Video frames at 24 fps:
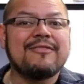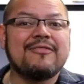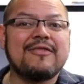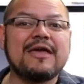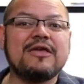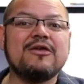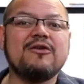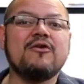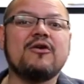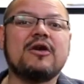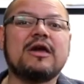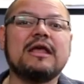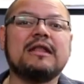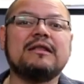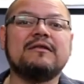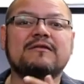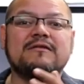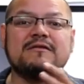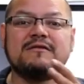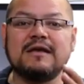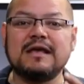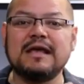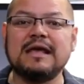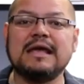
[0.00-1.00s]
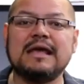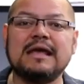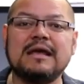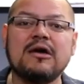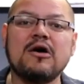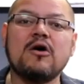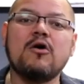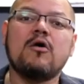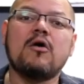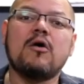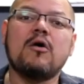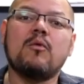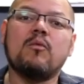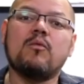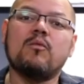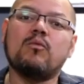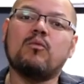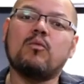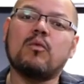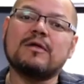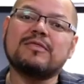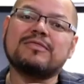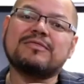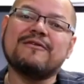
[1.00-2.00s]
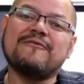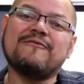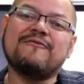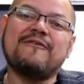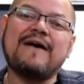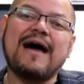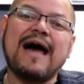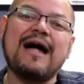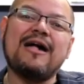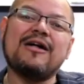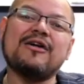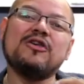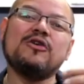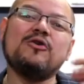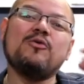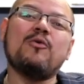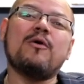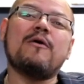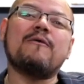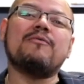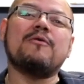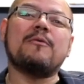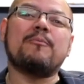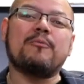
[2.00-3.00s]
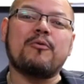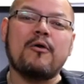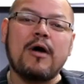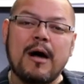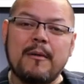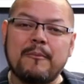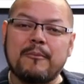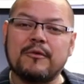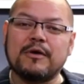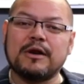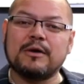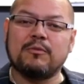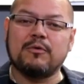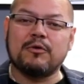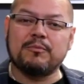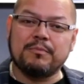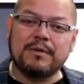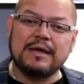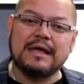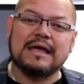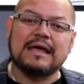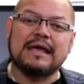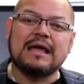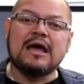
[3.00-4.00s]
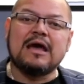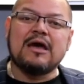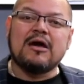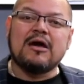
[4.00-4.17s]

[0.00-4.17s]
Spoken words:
then you can see what the value of the property would be,